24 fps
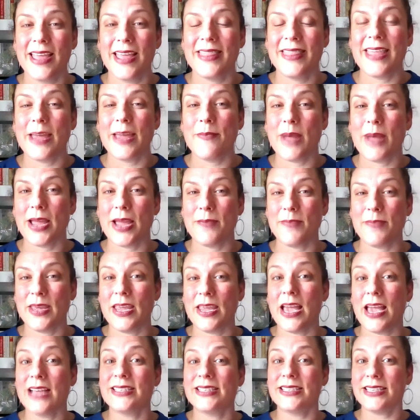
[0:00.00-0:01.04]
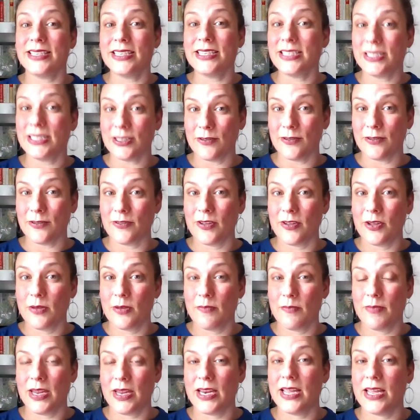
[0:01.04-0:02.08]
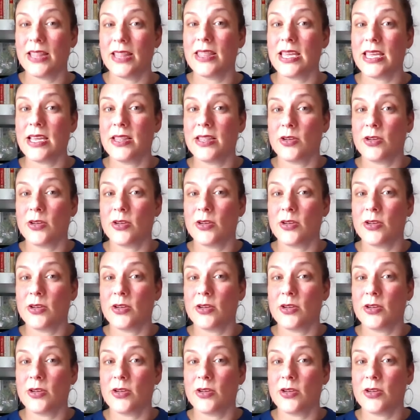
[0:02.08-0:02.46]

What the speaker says: They might be assistive, meaning